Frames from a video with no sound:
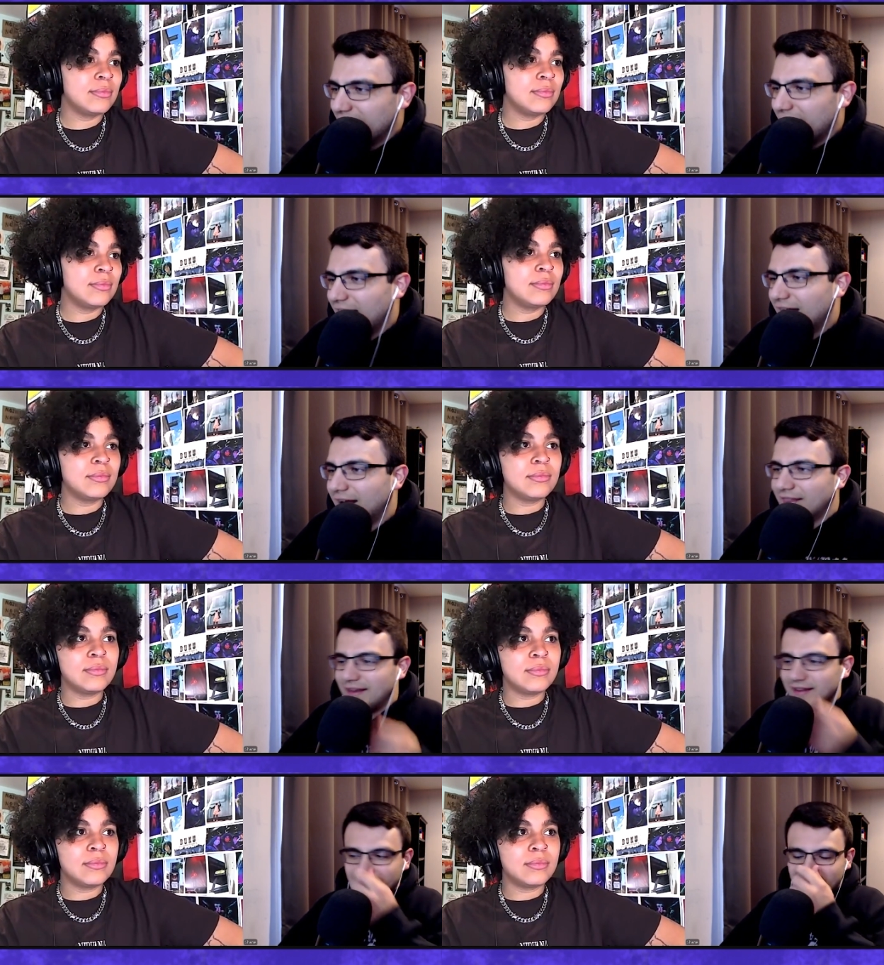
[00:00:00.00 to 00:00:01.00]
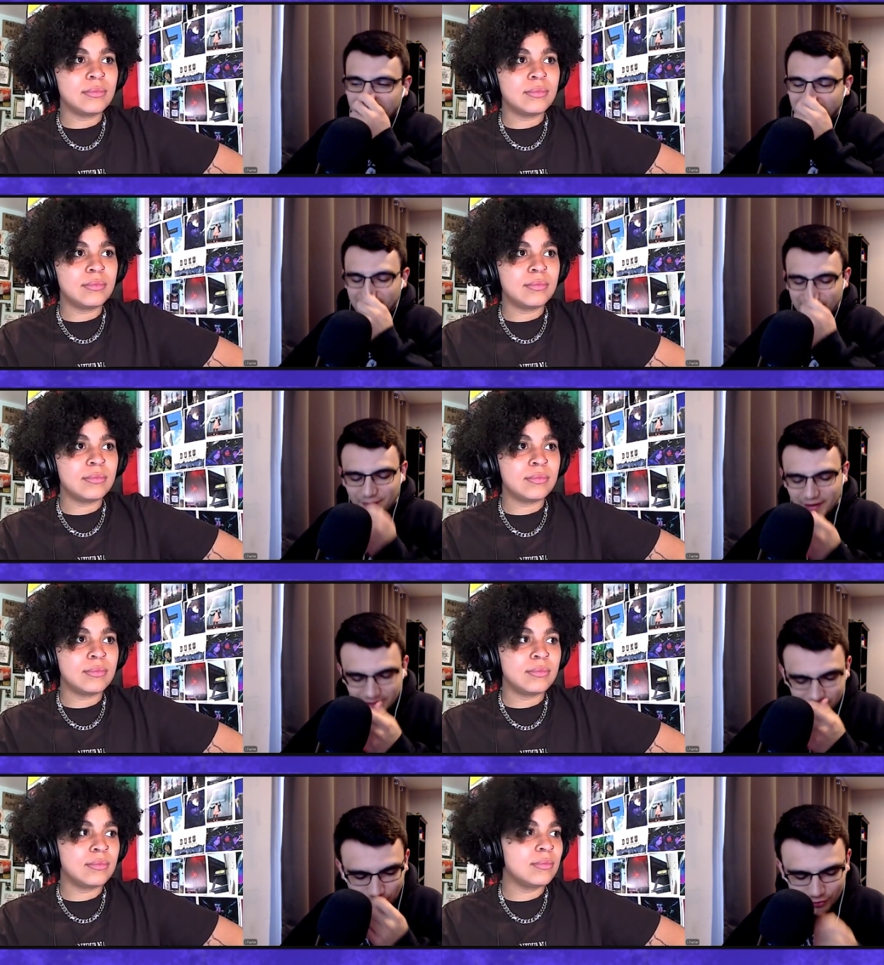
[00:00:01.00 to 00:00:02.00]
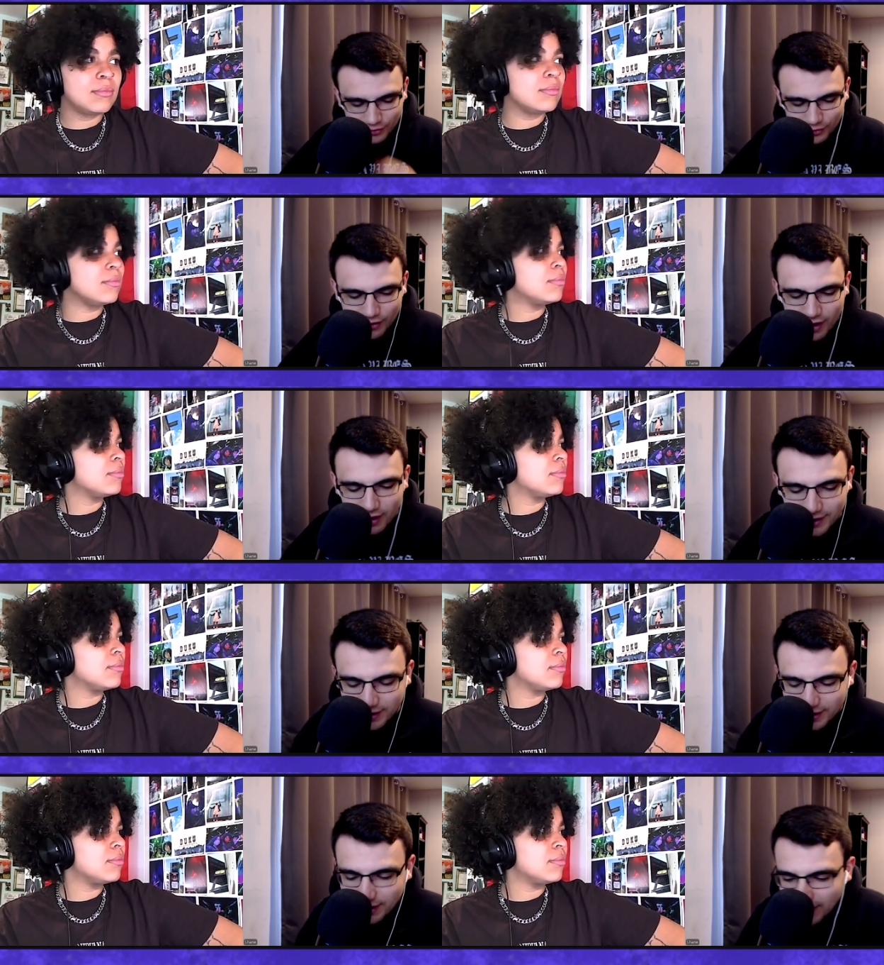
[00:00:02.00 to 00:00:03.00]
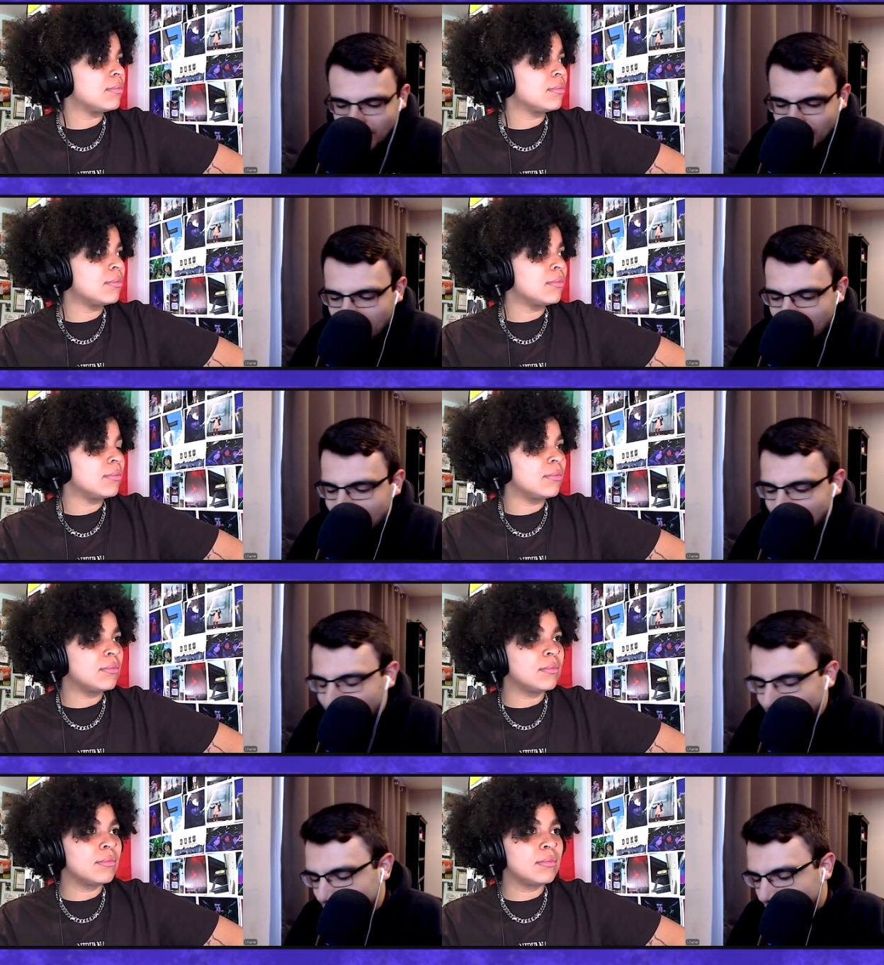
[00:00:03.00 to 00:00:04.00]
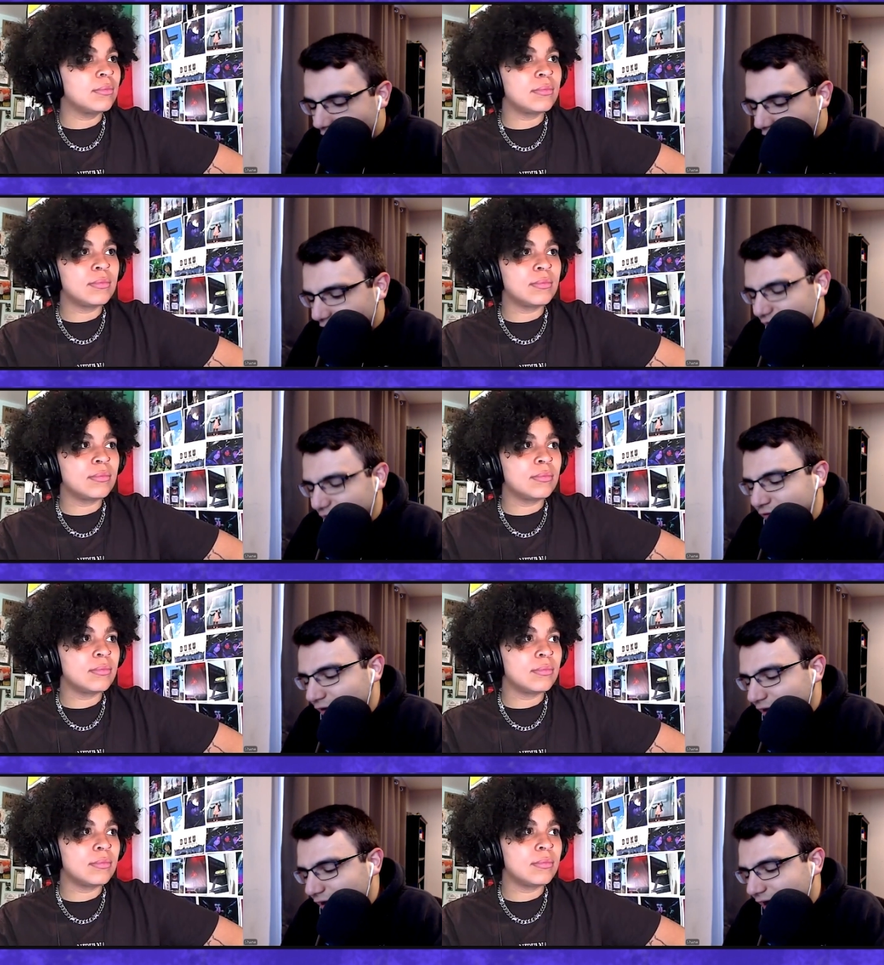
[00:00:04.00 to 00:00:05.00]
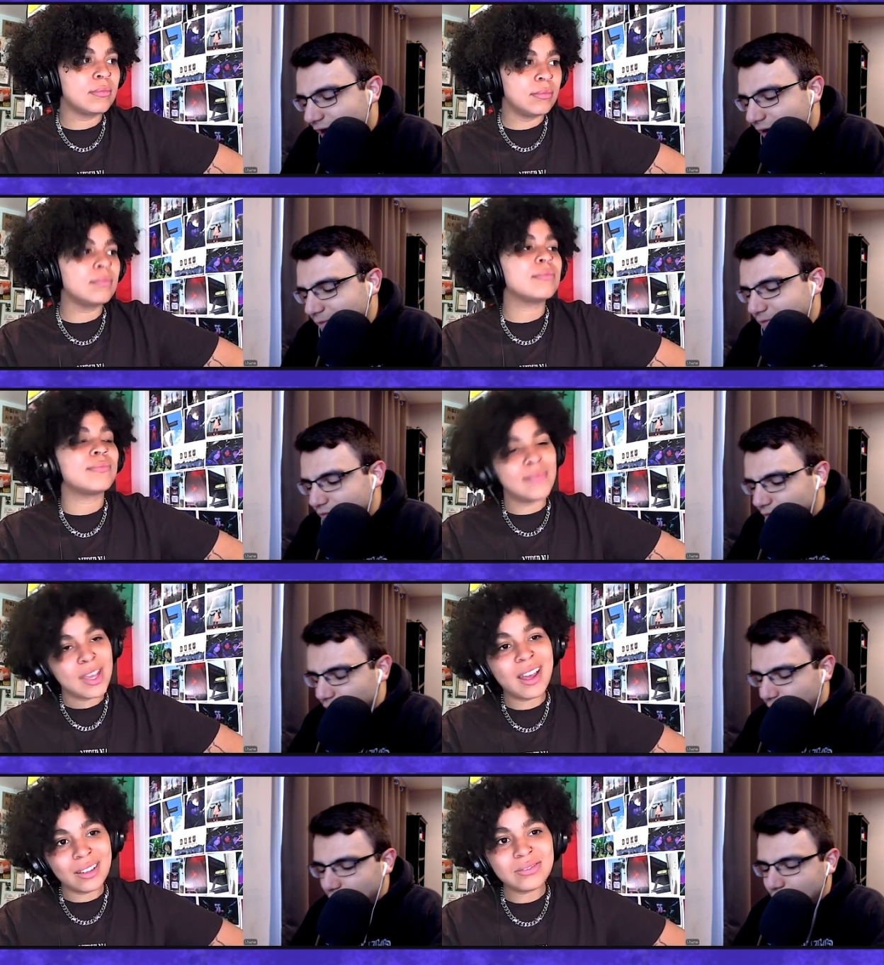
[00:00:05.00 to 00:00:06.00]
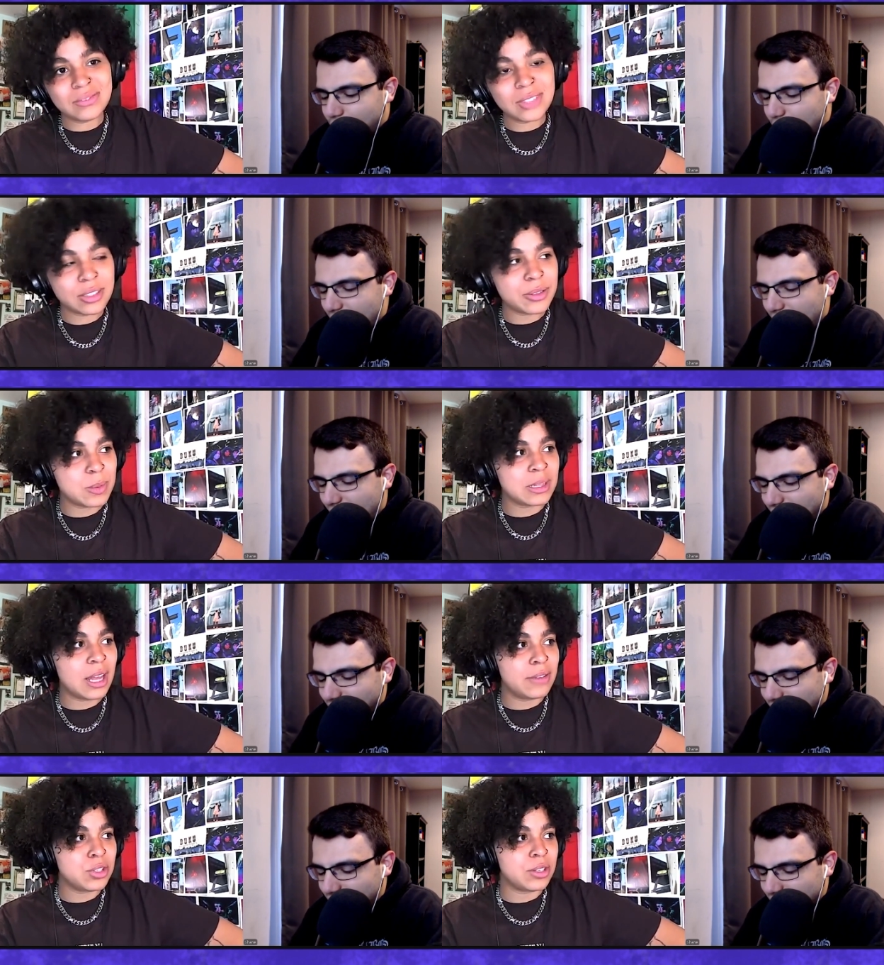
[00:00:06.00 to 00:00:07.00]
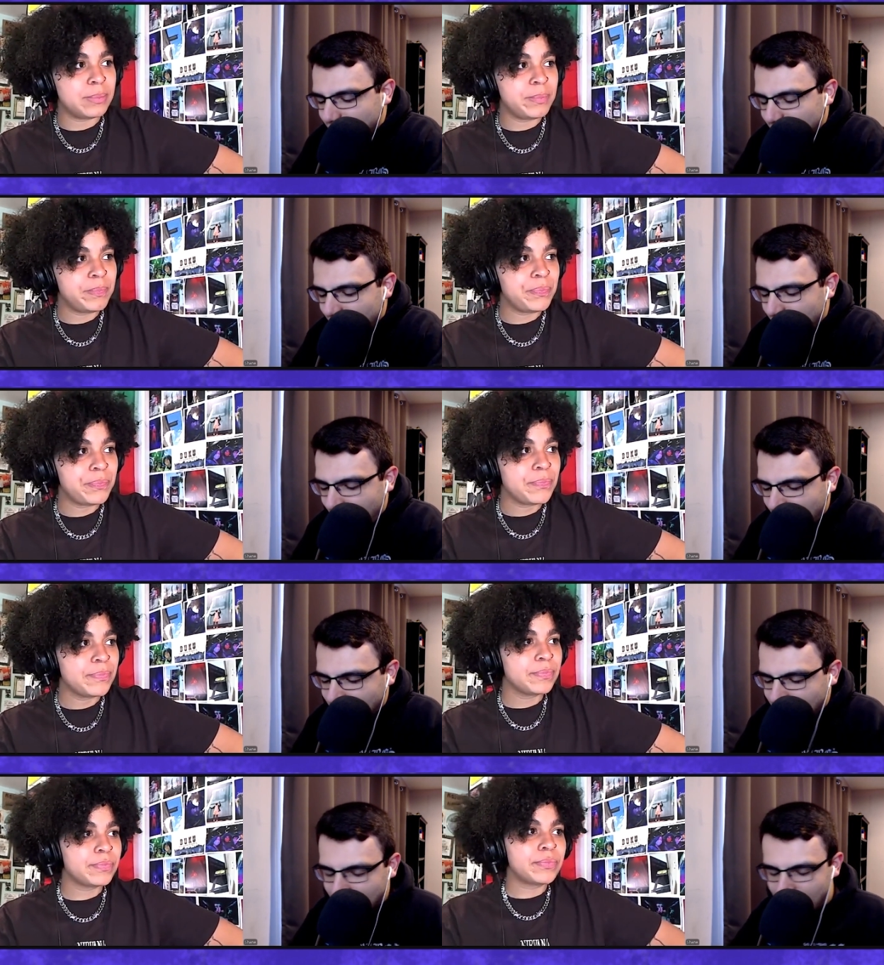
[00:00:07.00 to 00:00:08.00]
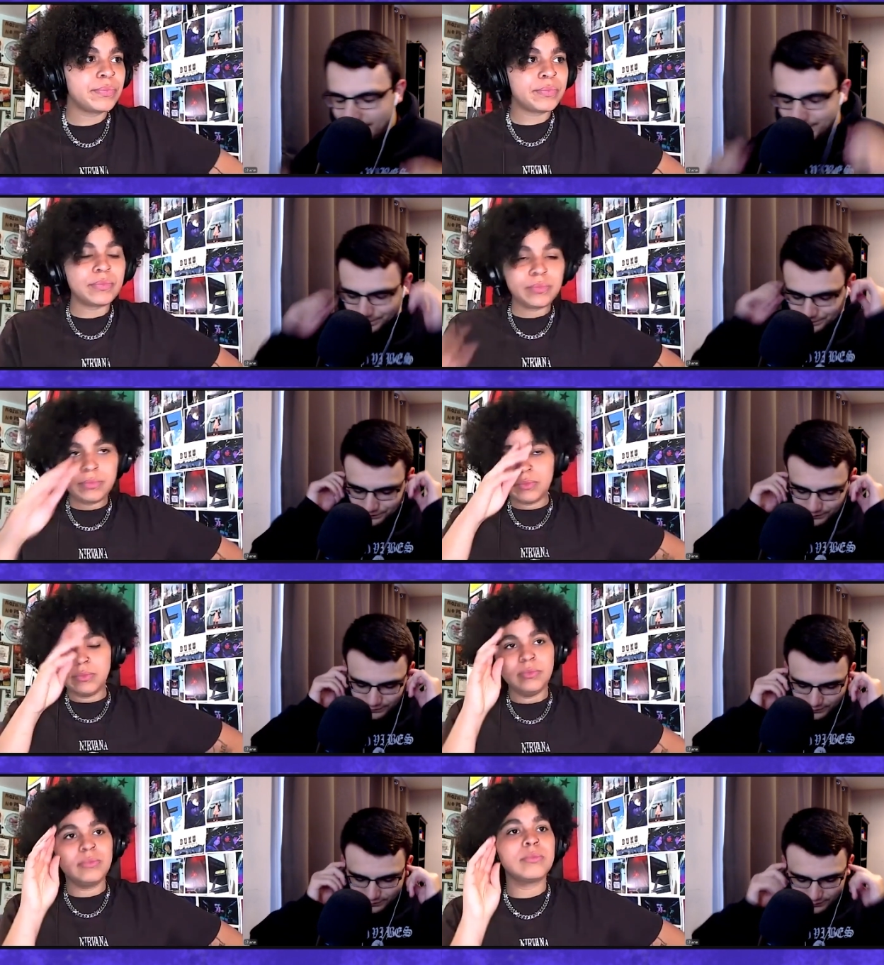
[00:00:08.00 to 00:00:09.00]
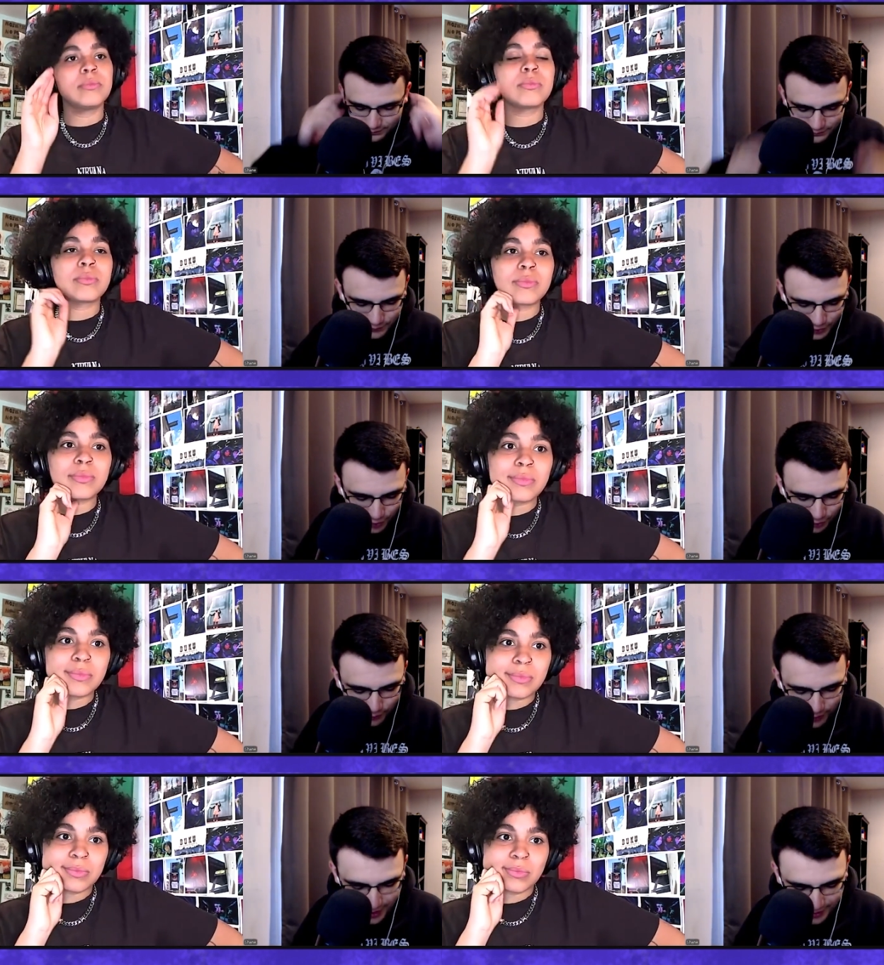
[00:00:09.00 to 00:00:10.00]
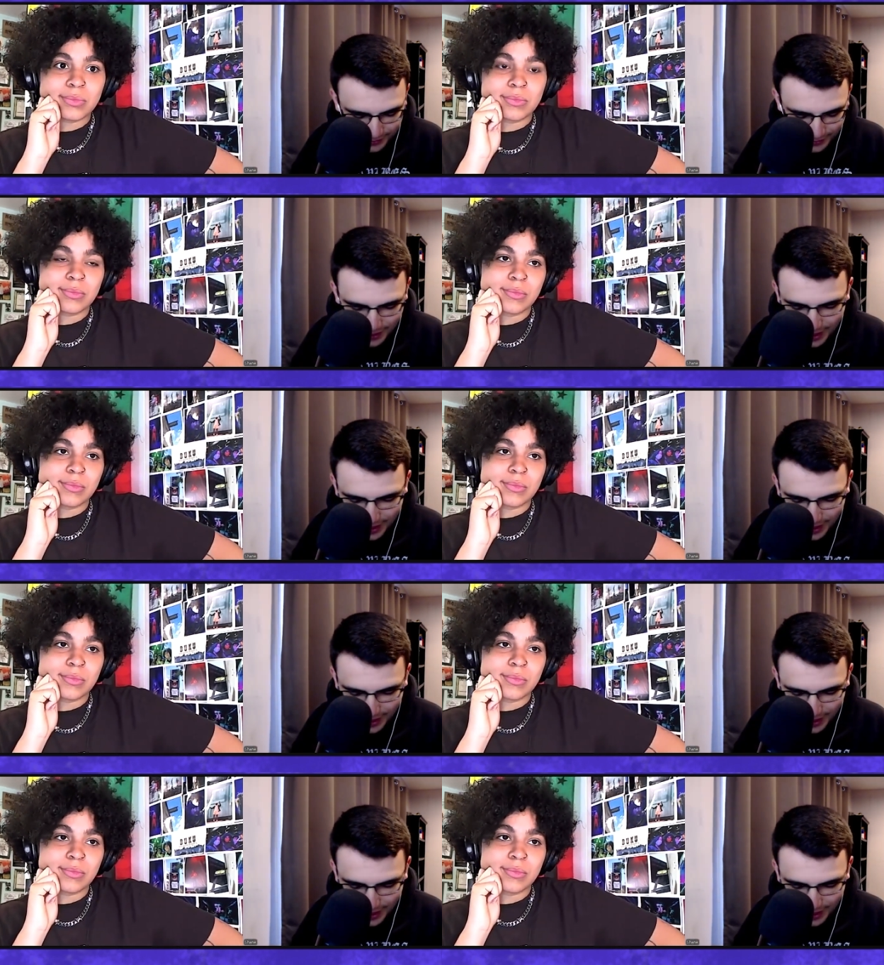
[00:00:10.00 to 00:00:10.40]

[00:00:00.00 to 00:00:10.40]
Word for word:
Speaker 1: uh, the, the nicest opinion, more so talking um, live. Um,
Speaker 2: mm-hmm. Yeah. and,
Speaker 1: and, um, you know, I uh,